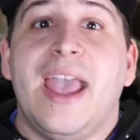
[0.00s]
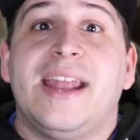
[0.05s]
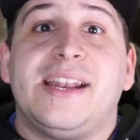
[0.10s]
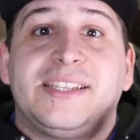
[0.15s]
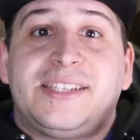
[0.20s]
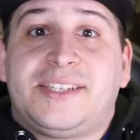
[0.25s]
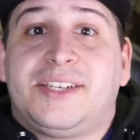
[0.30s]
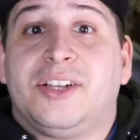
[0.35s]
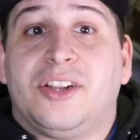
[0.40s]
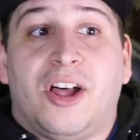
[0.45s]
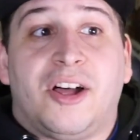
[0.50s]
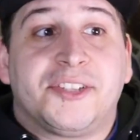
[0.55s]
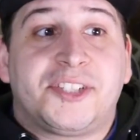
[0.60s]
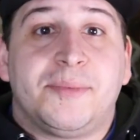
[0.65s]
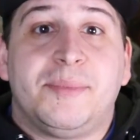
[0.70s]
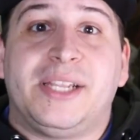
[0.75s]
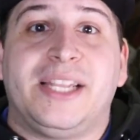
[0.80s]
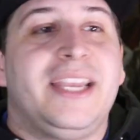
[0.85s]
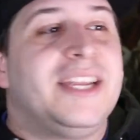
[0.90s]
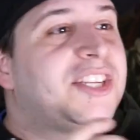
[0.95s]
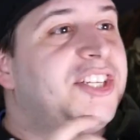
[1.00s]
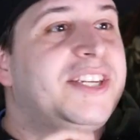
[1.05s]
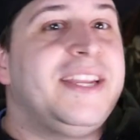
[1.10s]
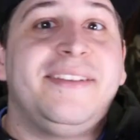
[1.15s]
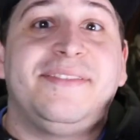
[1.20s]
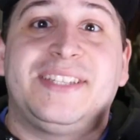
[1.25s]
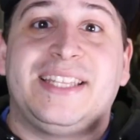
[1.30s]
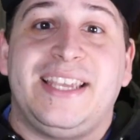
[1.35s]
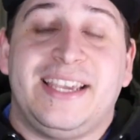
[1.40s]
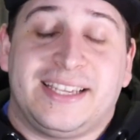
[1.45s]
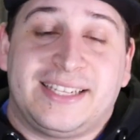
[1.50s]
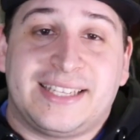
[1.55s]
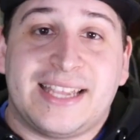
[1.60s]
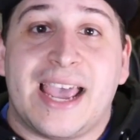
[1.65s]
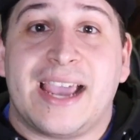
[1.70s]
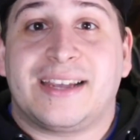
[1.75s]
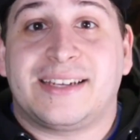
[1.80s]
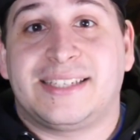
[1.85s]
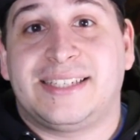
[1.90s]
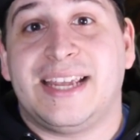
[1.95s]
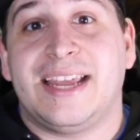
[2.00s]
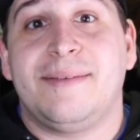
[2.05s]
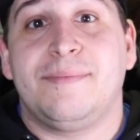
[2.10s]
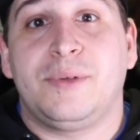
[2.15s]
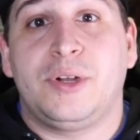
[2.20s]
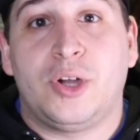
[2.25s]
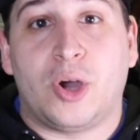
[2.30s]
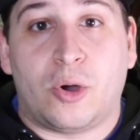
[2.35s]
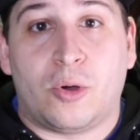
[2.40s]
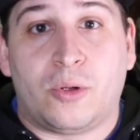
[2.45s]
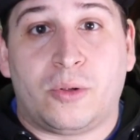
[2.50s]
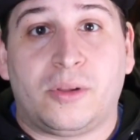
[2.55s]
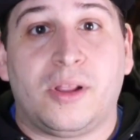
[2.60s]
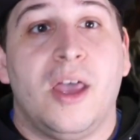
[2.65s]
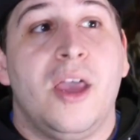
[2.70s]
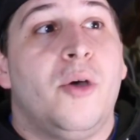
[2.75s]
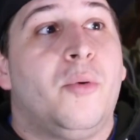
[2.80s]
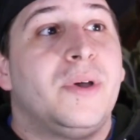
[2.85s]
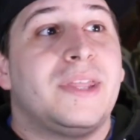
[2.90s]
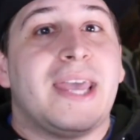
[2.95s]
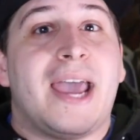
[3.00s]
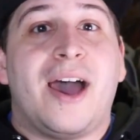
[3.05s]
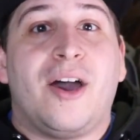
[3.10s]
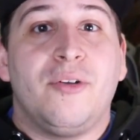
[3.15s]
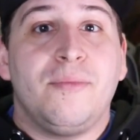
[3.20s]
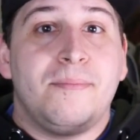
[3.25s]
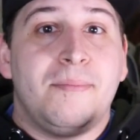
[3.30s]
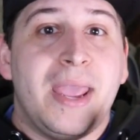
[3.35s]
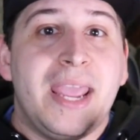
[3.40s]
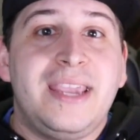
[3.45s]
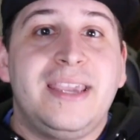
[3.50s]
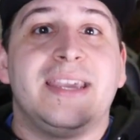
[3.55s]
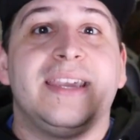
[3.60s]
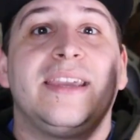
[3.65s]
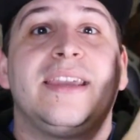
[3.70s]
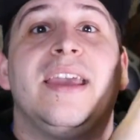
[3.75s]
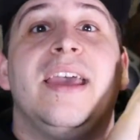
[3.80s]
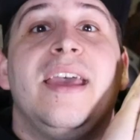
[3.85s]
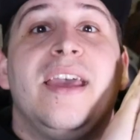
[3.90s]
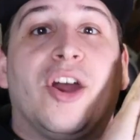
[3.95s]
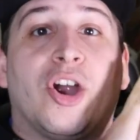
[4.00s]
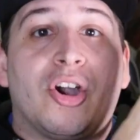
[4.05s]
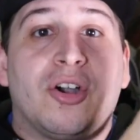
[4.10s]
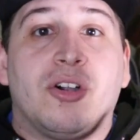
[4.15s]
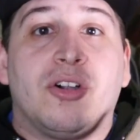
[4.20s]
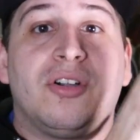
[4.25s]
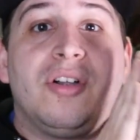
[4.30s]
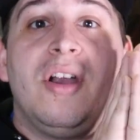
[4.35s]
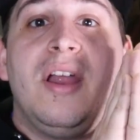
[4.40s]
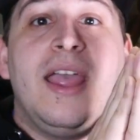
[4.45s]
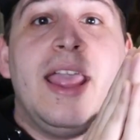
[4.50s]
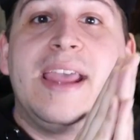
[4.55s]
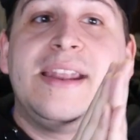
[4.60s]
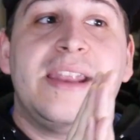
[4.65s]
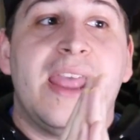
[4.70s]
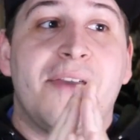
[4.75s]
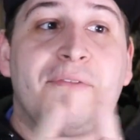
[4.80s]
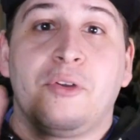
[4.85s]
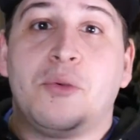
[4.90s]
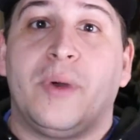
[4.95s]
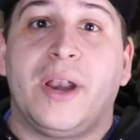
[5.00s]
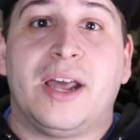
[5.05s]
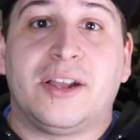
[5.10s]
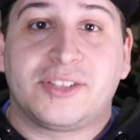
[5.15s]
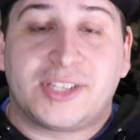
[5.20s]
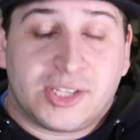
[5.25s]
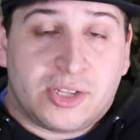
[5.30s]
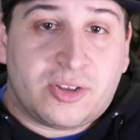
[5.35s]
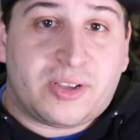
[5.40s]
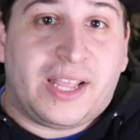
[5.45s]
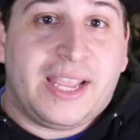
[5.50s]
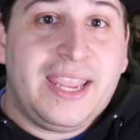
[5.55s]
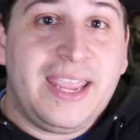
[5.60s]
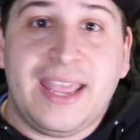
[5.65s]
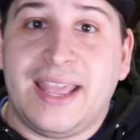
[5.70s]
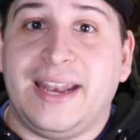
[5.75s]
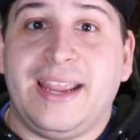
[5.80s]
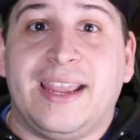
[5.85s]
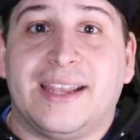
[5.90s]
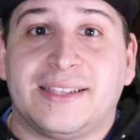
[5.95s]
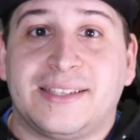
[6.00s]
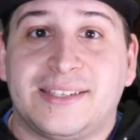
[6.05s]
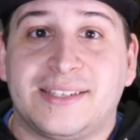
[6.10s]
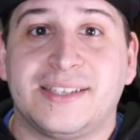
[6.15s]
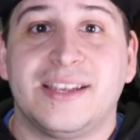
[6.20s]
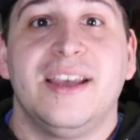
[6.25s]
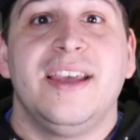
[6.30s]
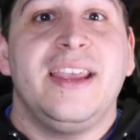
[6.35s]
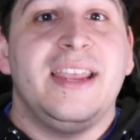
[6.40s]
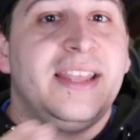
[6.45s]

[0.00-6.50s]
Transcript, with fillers: and it still ultimately achieves the exact same goal without making her and everyone else look like idiots.